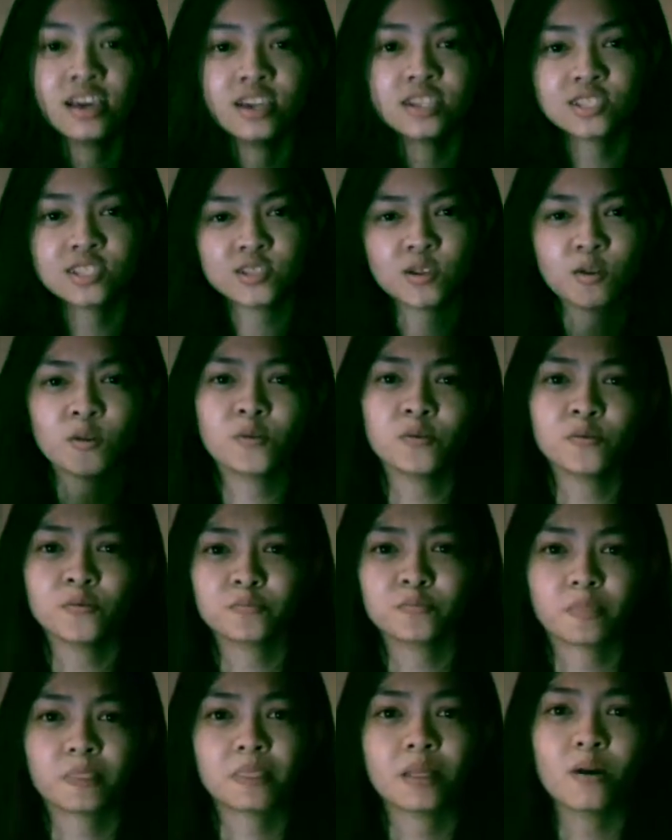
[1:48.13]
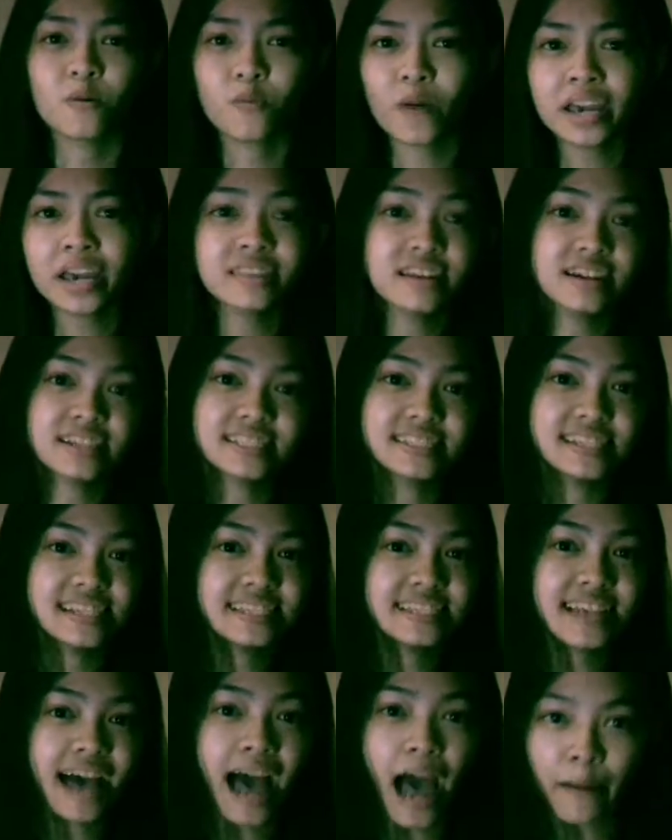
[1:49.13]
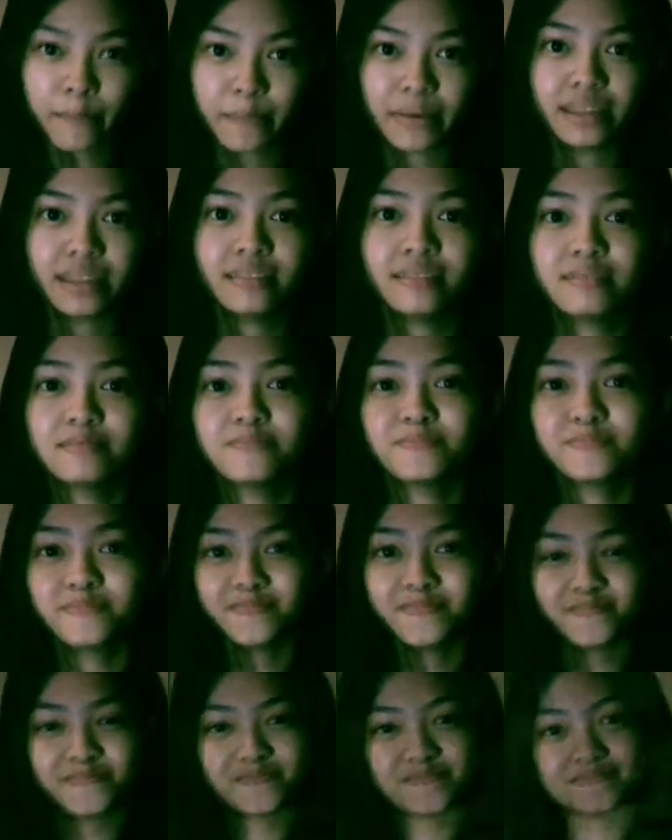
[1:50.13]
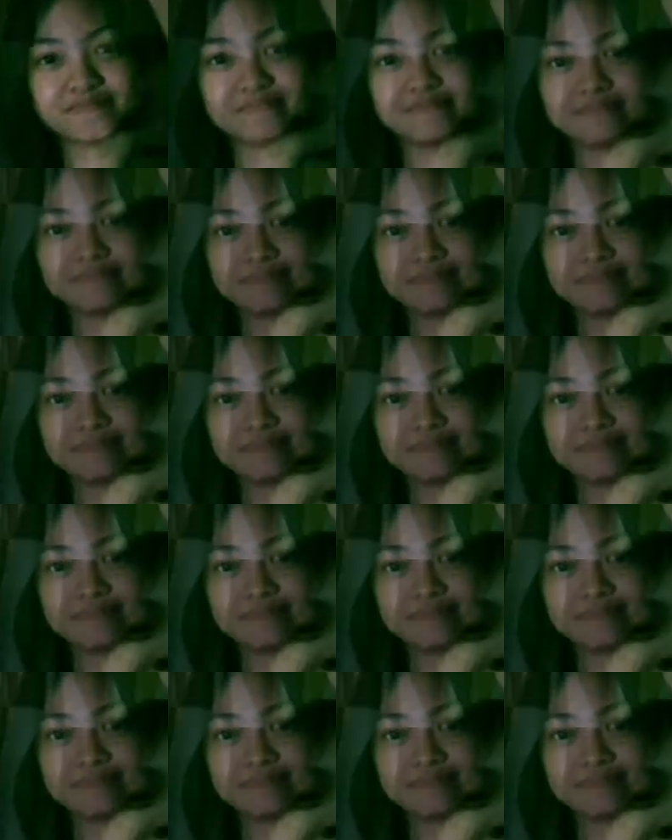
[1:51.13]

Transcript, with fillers: So, why does this happen? The